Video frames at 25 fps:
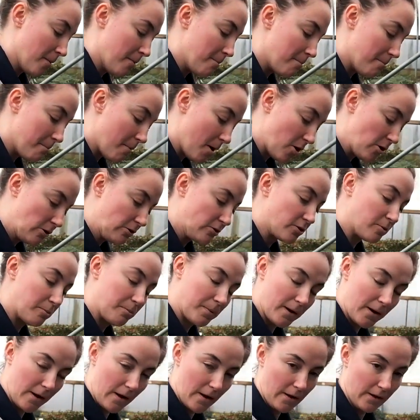most
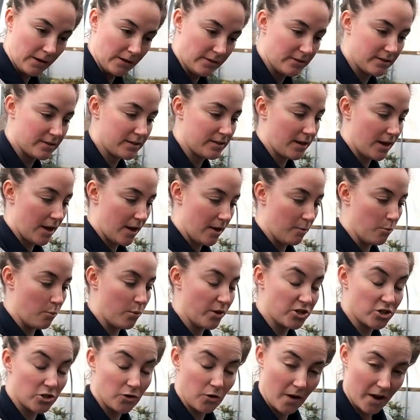plants
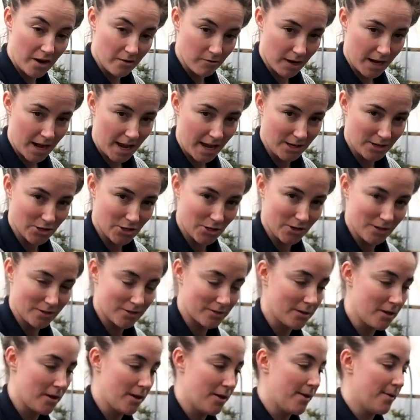which are not
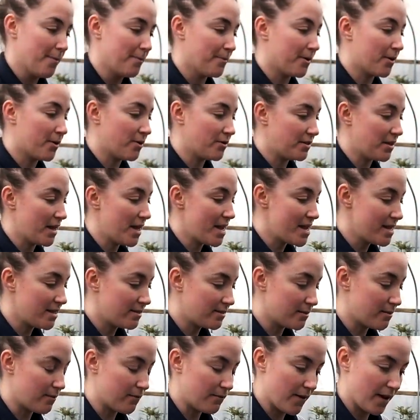ericaceous, because it
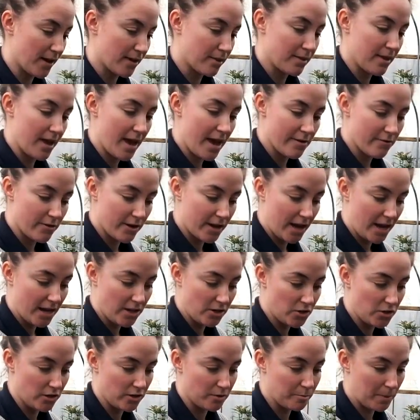is the fact that
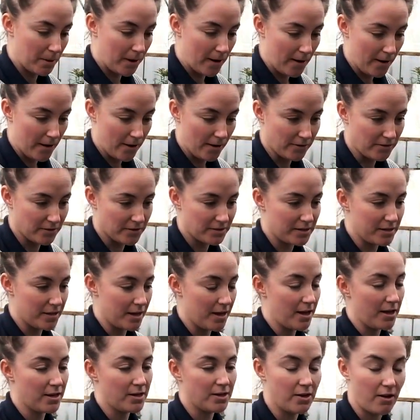ericaceous plants
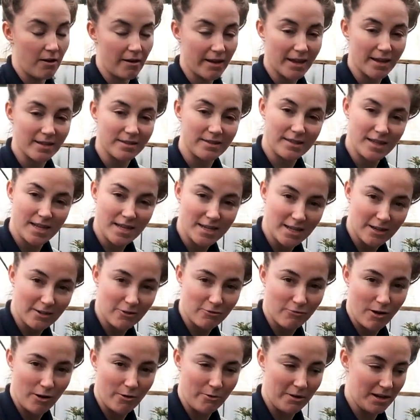like acidic
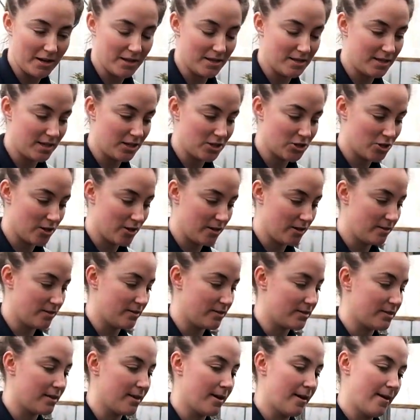growing
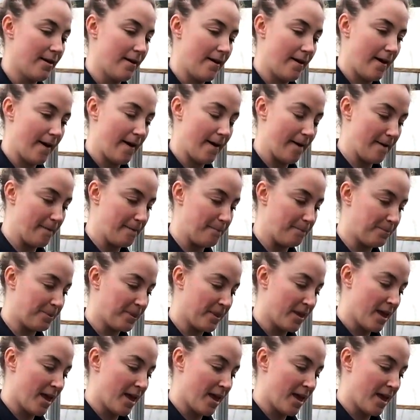conditions, and